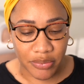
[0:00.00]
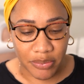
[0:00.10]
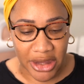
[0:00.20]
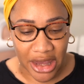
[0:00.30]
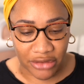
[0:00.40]

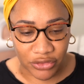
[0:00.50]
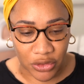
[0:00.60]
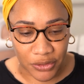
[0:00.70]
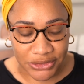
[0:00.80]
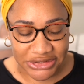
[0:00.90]
may have
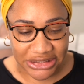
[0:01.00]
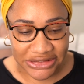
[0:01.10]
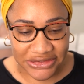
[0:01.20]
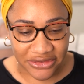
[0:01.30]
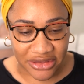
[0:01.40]

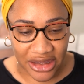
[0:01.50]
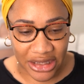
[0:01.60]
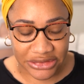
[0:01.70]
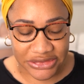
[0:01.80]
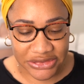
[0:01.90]
noticed
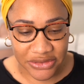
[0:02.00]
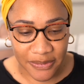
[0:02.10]
that